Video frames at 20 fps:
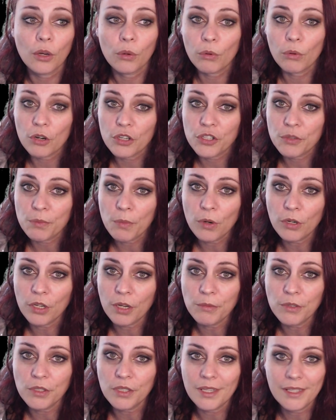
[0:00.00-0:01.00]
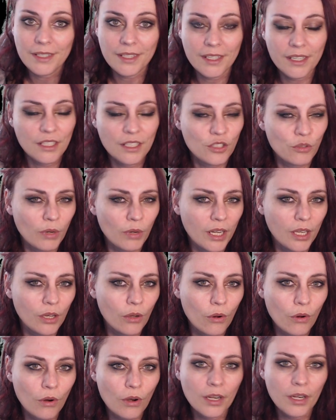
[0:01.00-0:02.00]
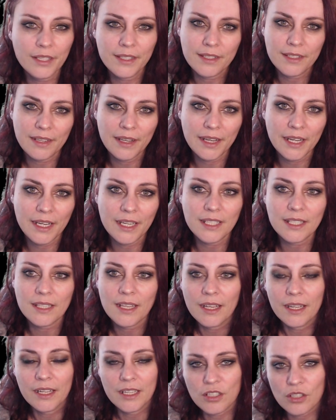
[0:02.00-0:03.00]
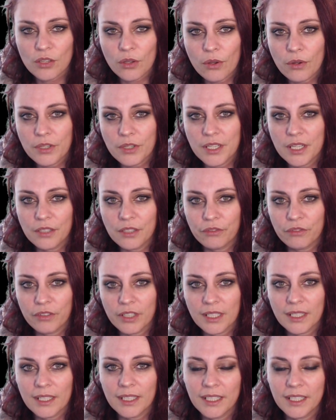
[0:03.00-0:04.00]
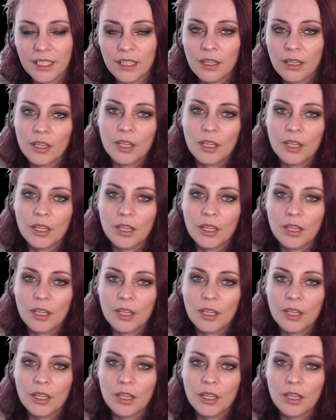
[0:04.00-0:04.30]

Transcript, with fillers: we're a small community it's really cool it's nice it's cozy and friendly